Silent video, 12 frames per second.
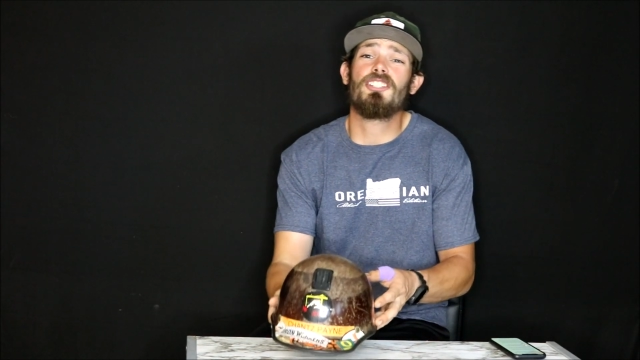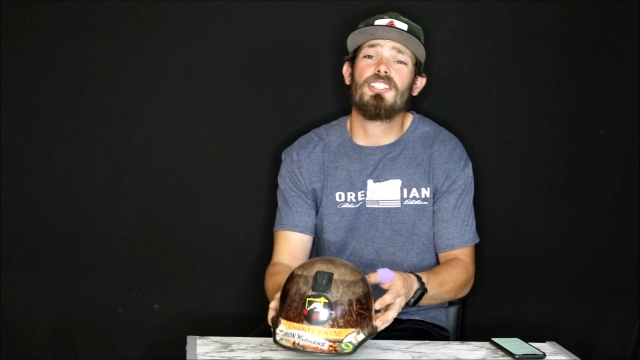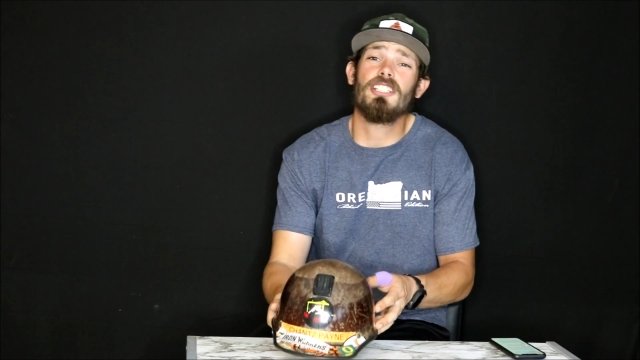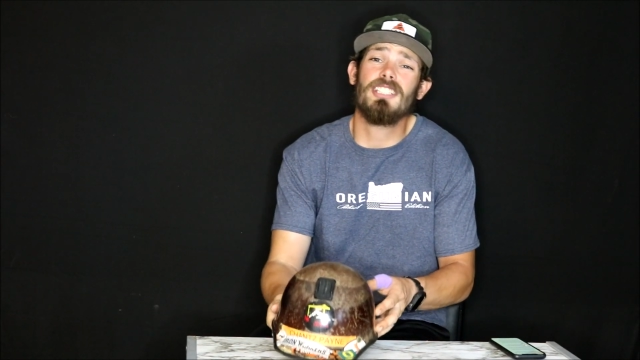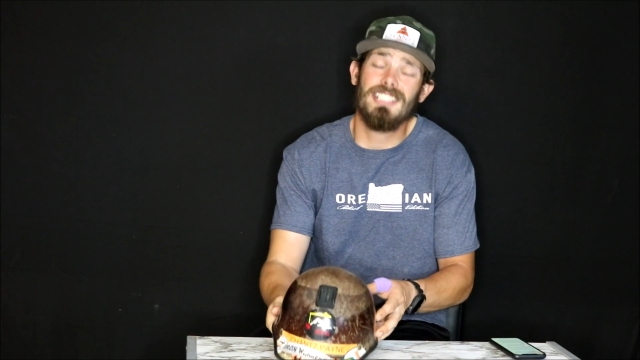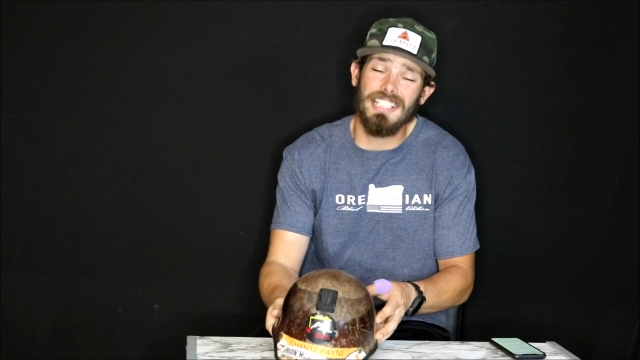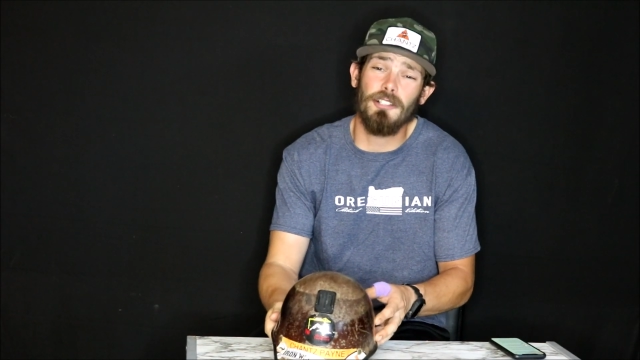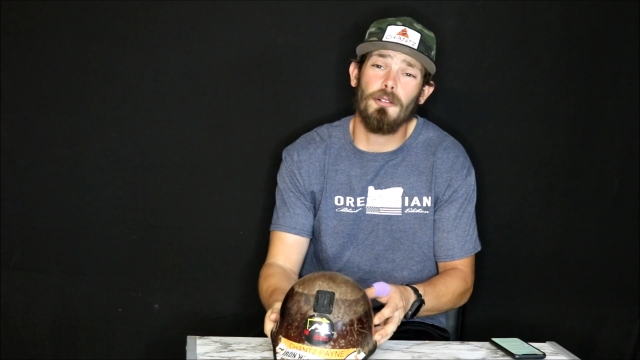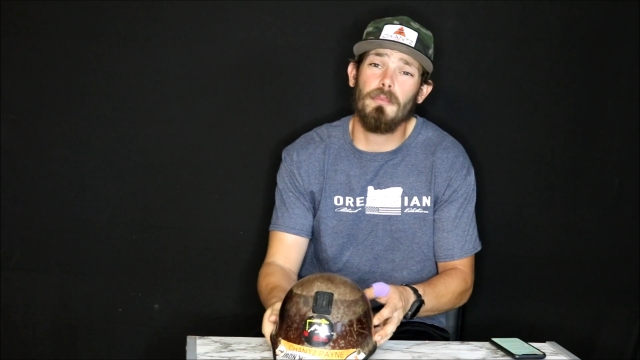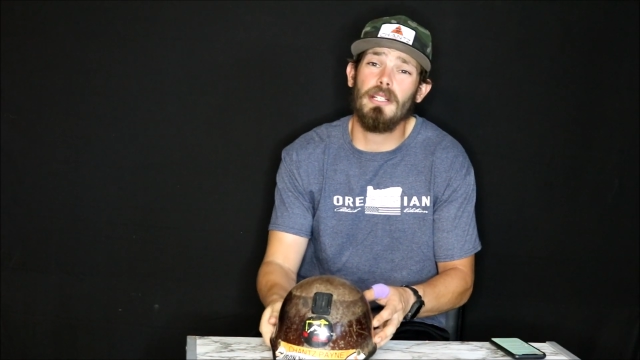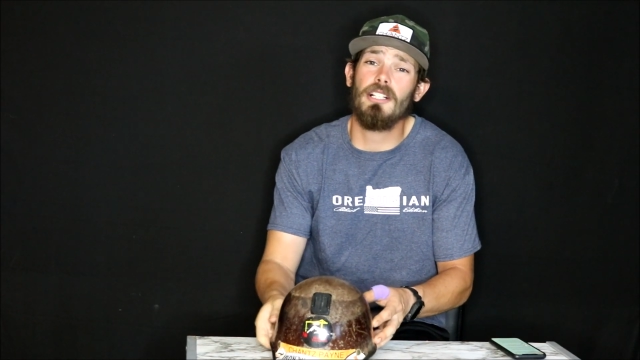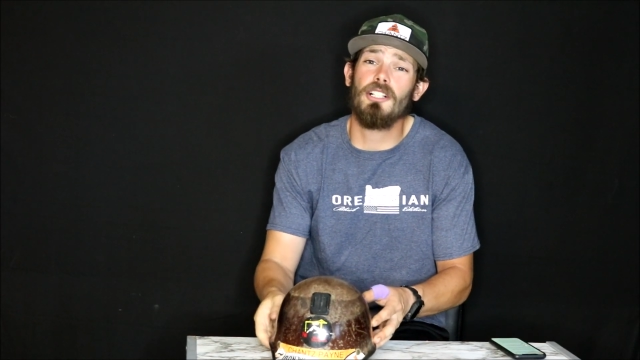
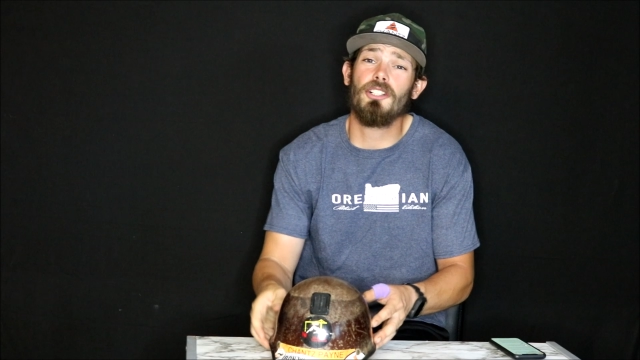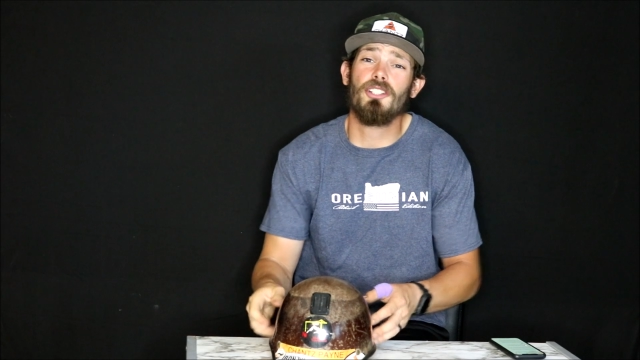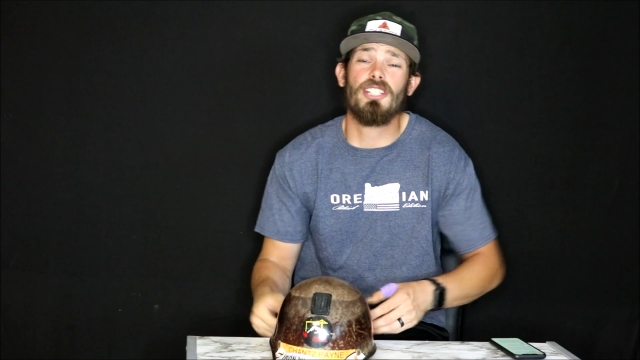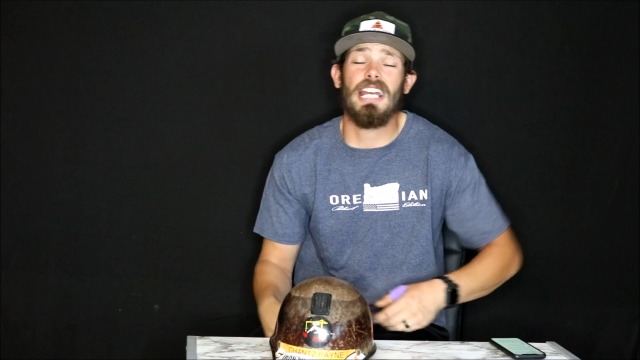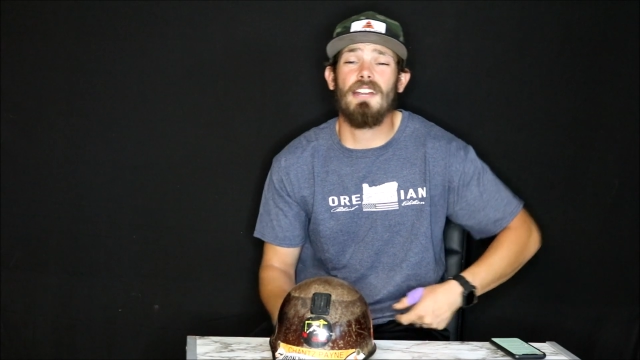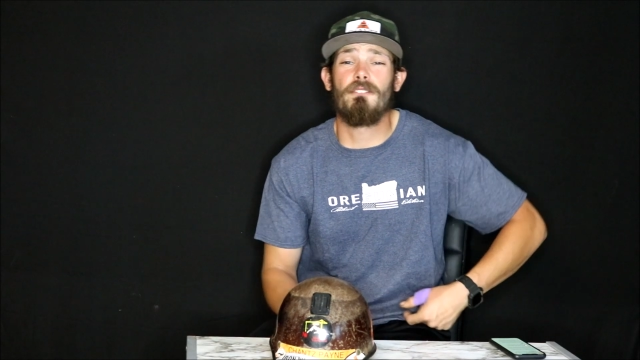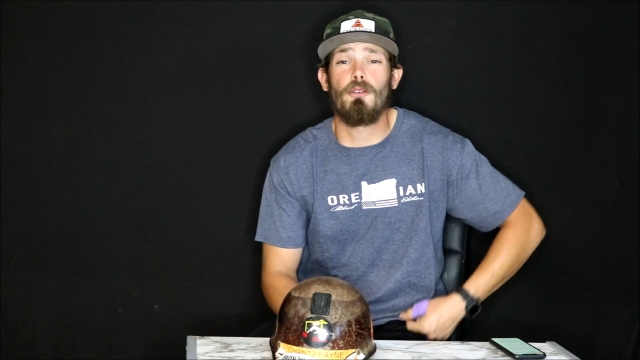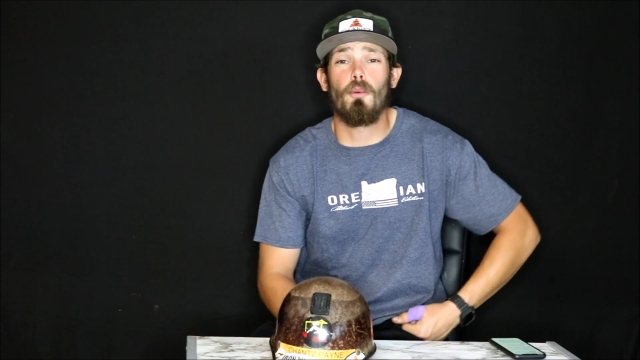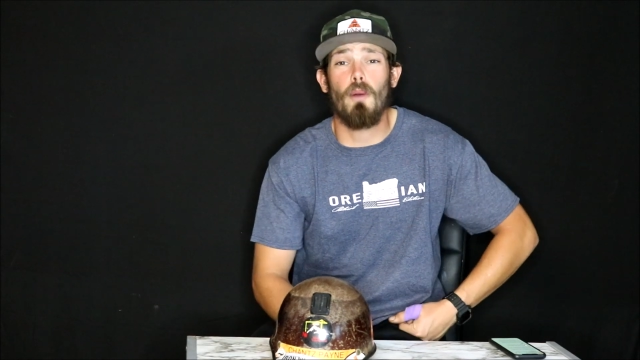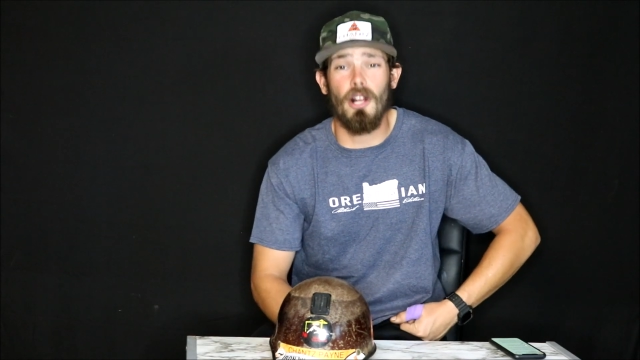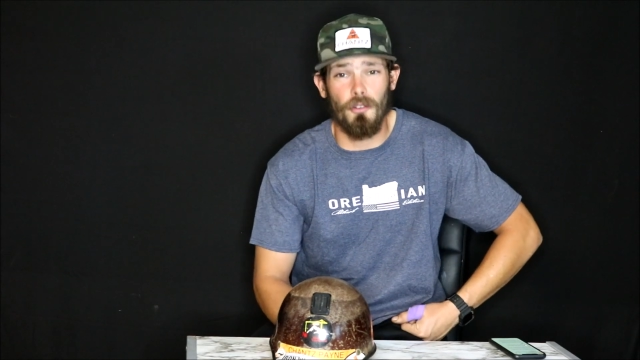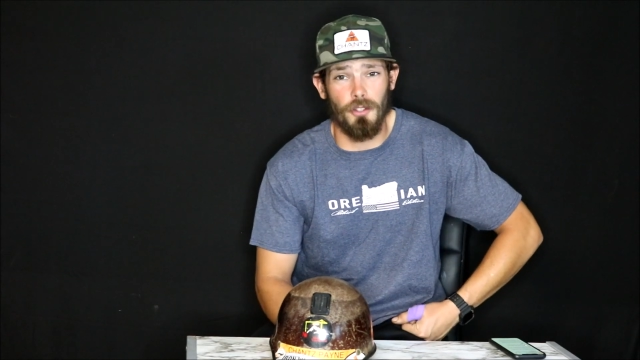steel mills, and for
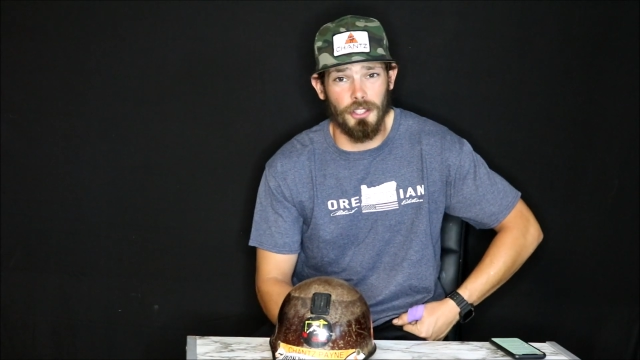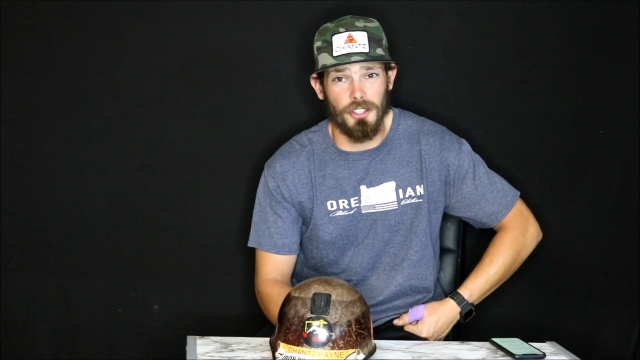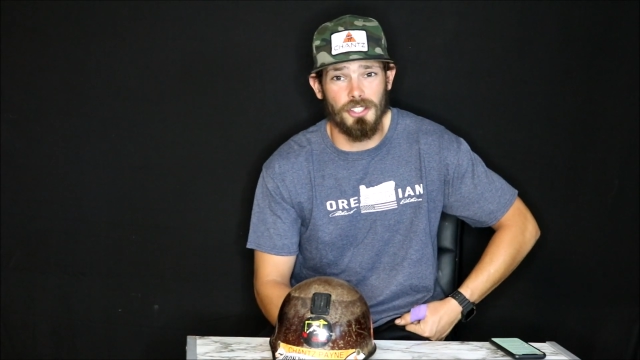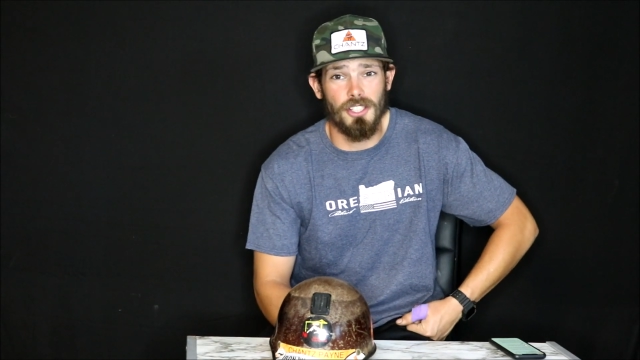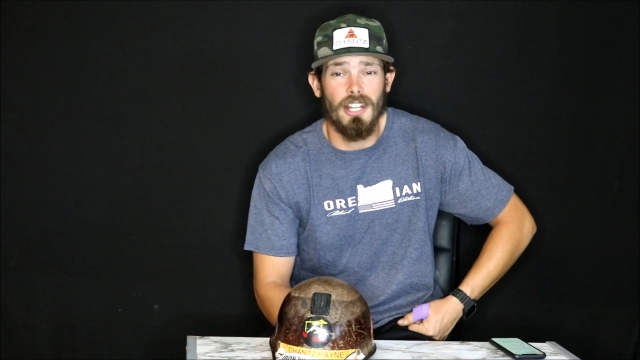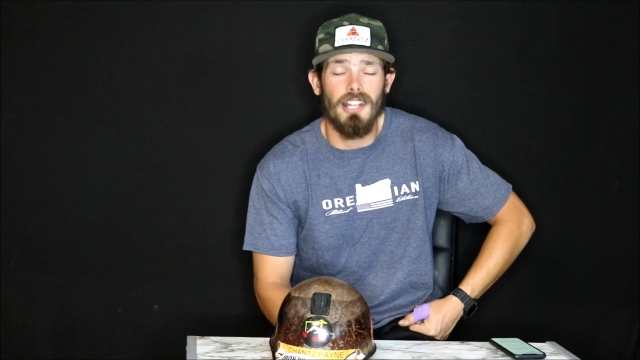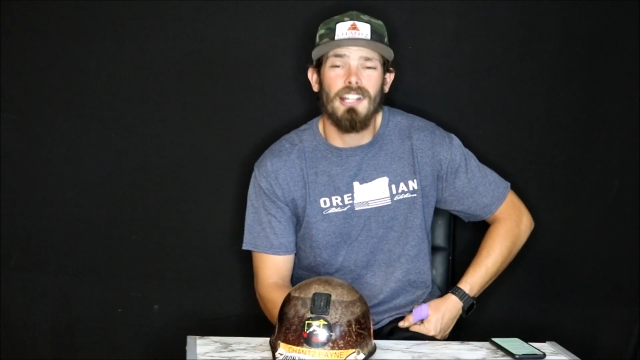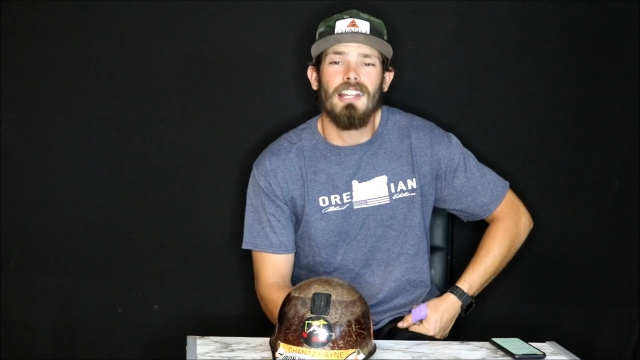welders,